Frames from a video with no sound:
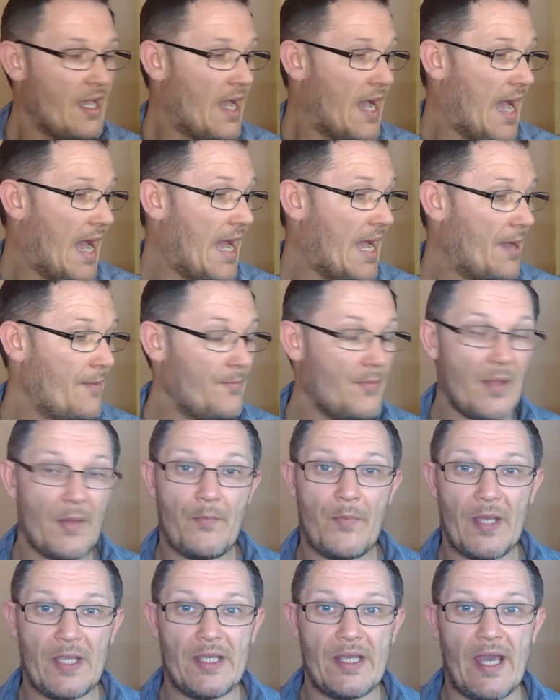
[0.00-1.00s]

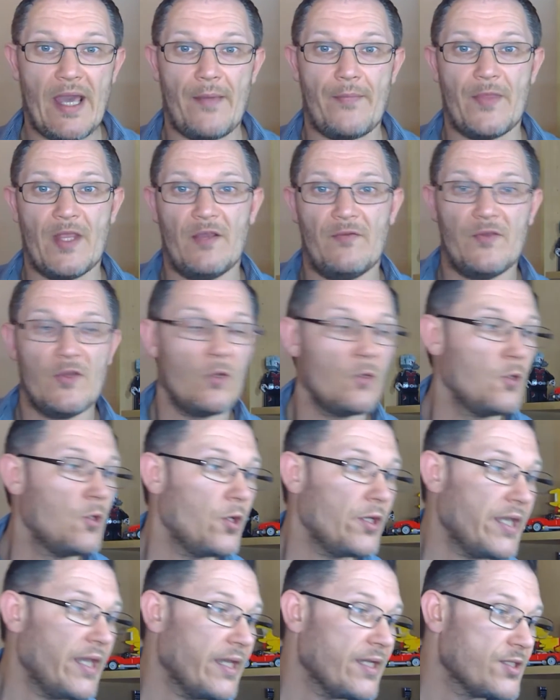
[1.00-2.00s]
But yeah, if you're
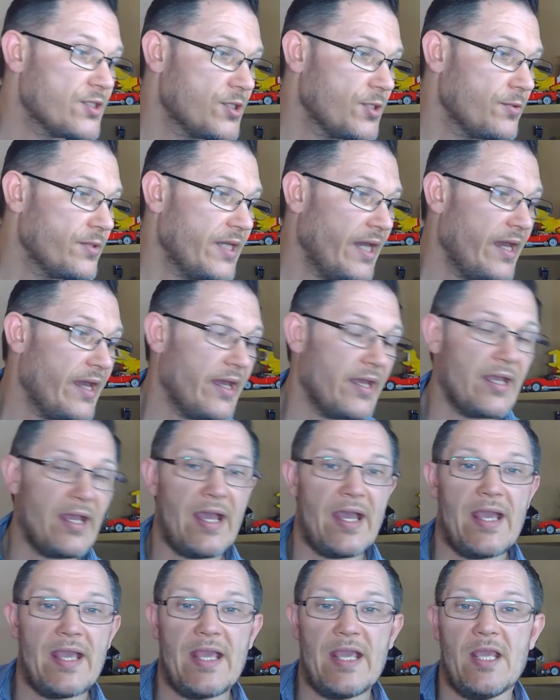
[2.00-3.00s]
looking to get
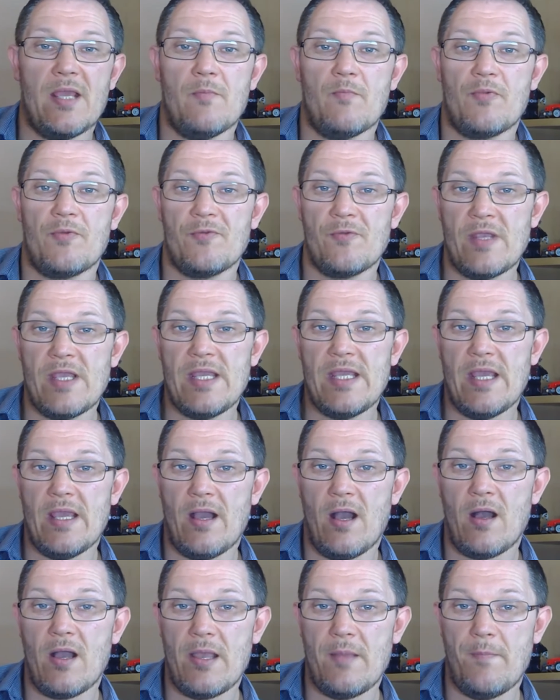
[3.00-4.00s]
a
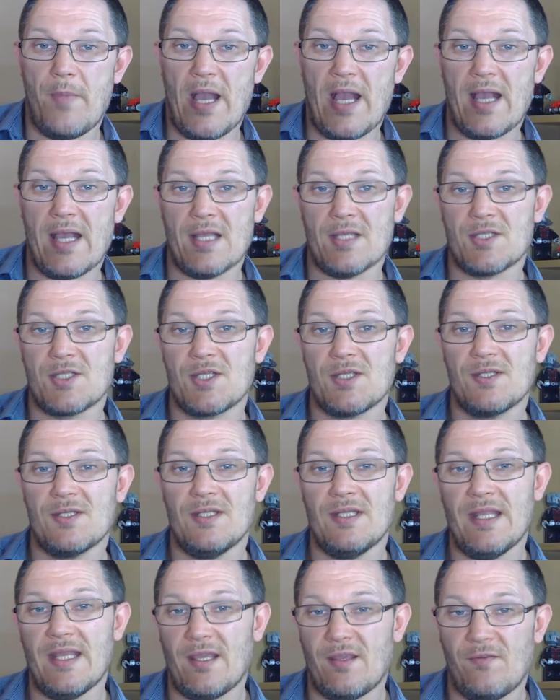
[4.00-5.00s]
pre-eye patch
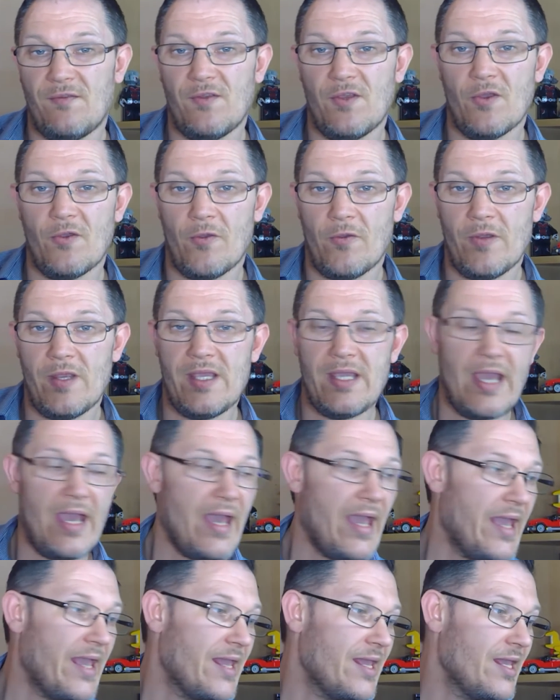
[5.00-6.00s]
Nick Fury,
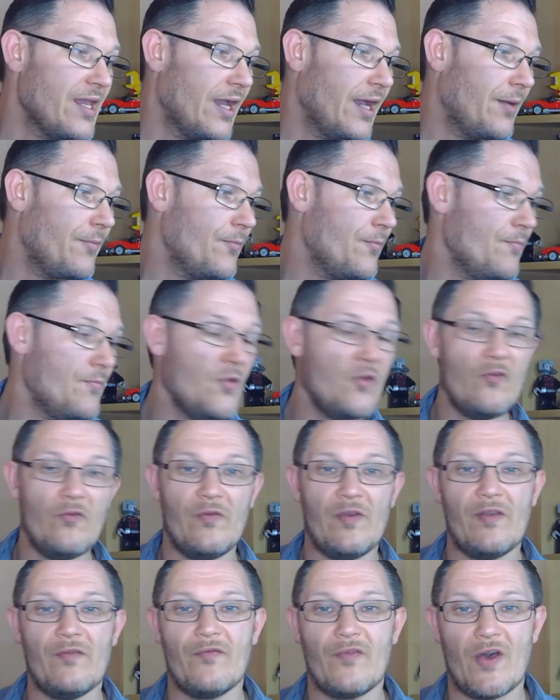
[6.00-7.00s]
a
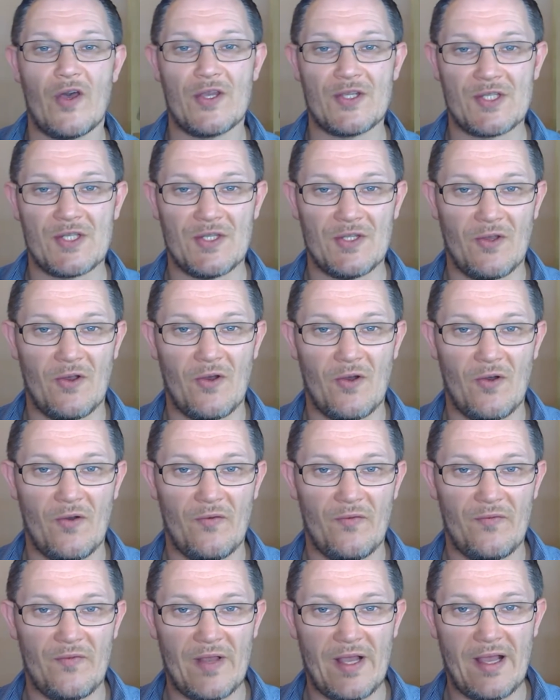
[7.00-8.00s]
movie version
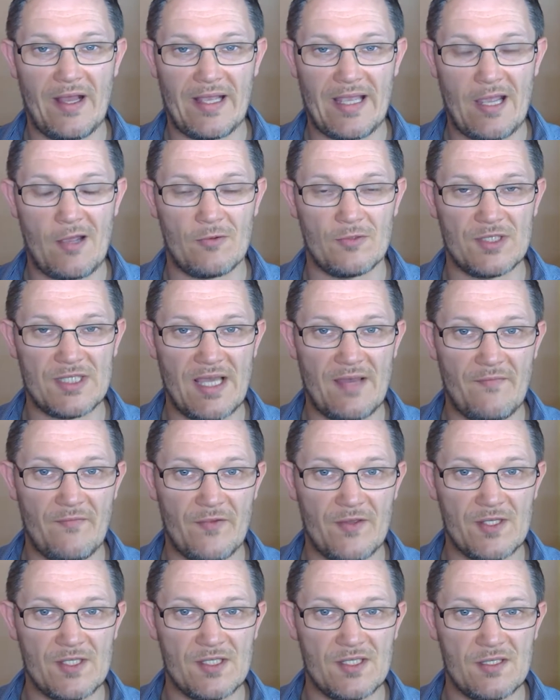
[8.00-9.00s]
of Carol
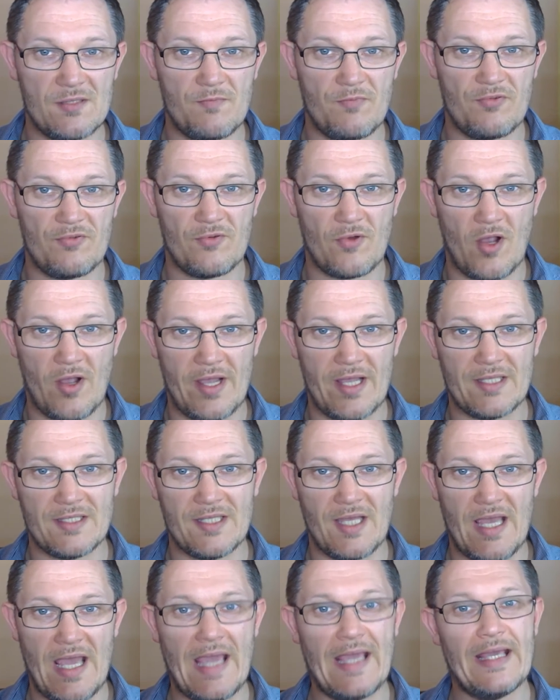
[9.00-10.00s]
Danvers prior
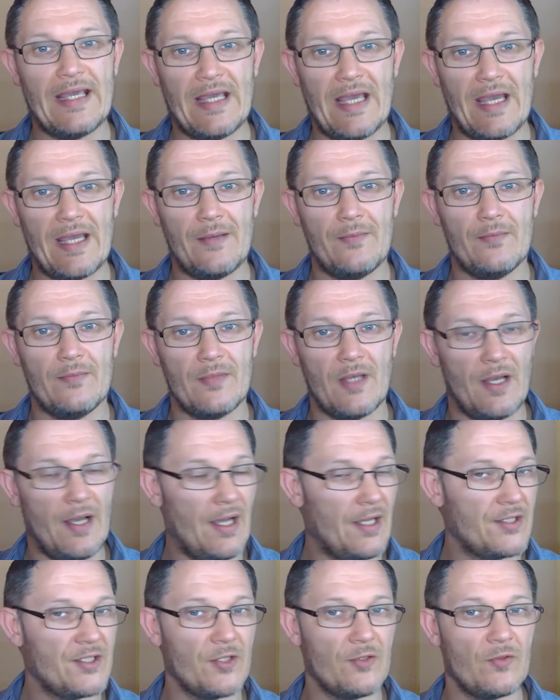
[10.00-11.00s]
to Endgame,
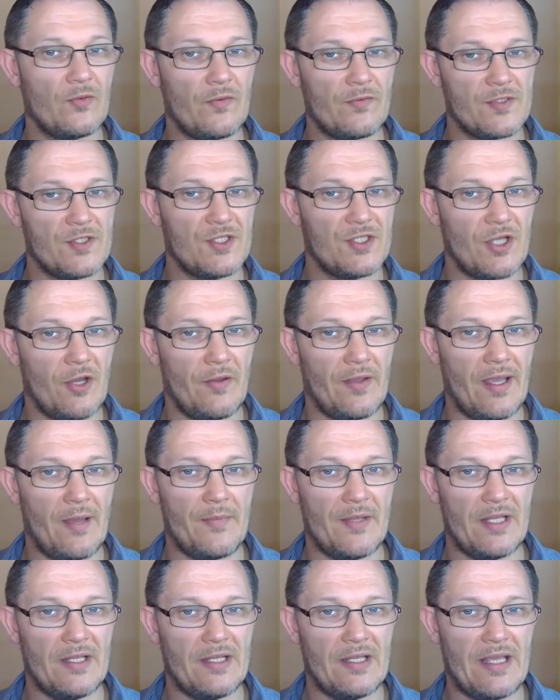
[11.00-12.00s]
I don't know if she's showing up
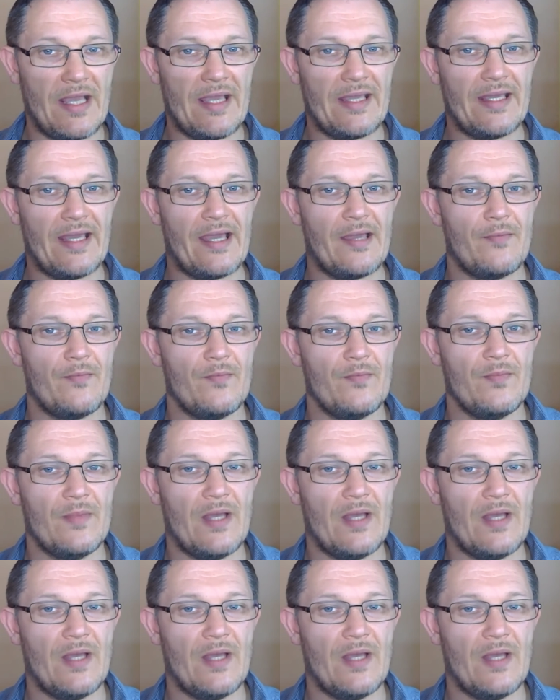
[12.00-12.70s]
in the Endgame